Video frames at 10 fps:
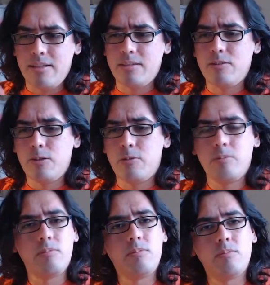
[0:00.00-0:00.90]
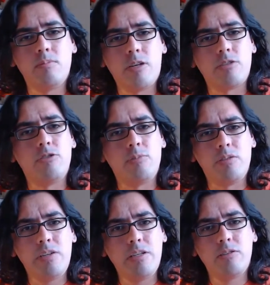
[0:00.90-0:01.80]
Don't watch too many
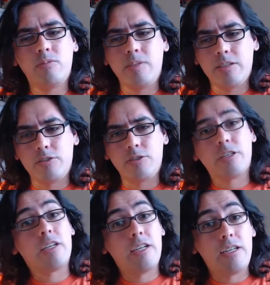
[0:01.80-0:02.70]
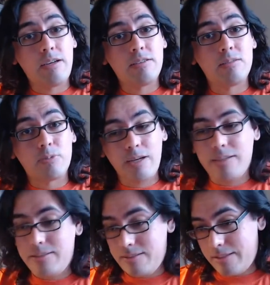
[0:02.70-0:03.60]
videos, because you're going to get analysis
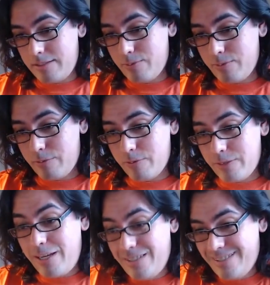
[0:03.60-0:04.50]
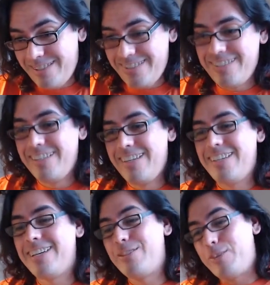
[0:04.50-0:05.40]
paralysis. That's what I wrote.
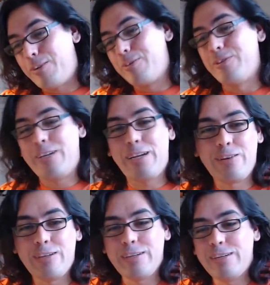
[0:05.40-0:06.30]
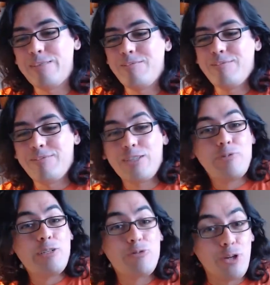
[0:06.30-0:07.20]
That's what I wrote down. That's
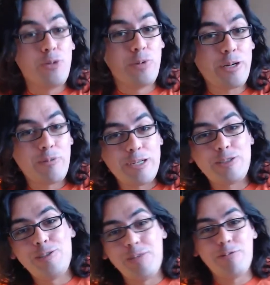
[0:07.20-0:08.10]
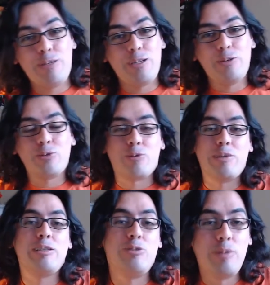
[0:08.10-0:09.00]
why you don't want to watch too many videos or
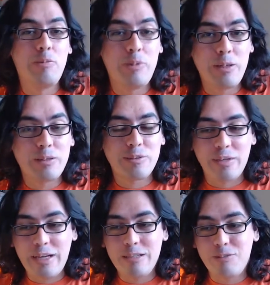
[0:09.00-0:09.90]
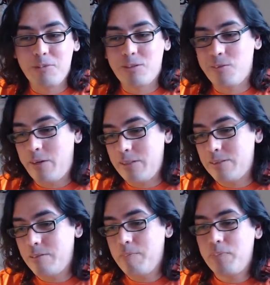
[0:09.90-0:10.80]
read too many books or get too much
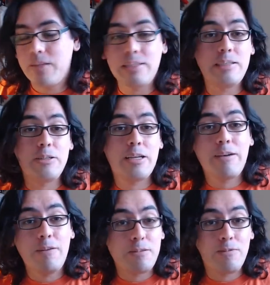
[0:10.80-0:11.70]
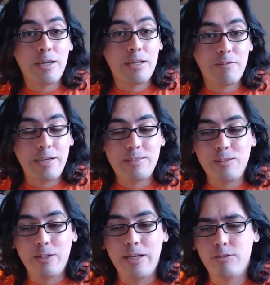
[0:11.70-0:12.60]
advice, because then you're going to have all this fucking advice in
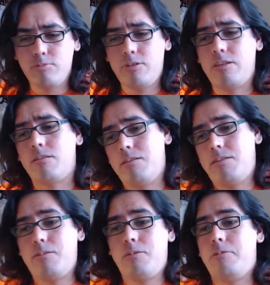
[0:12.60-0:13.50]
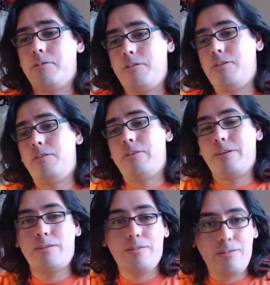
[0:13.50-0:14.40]
your head and you'll be like, oh, I don't know what to do. I
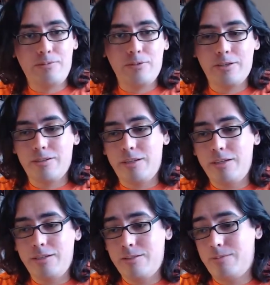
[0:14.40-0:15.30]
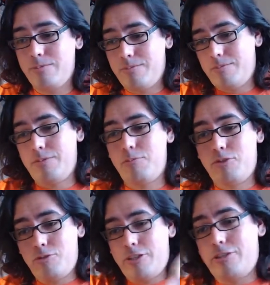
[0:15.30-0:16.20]
got all these fucking keys and I'm
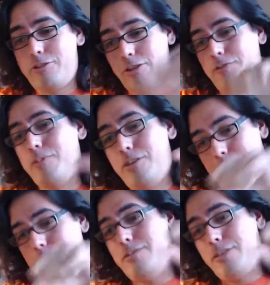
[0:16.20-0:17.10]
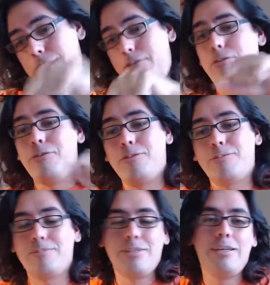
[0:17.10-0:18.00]
just trying to shove them all into the keyhole.
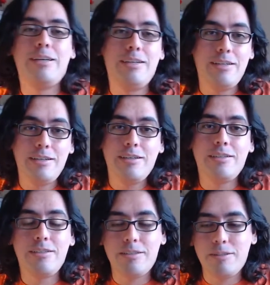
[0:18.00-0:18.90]
And you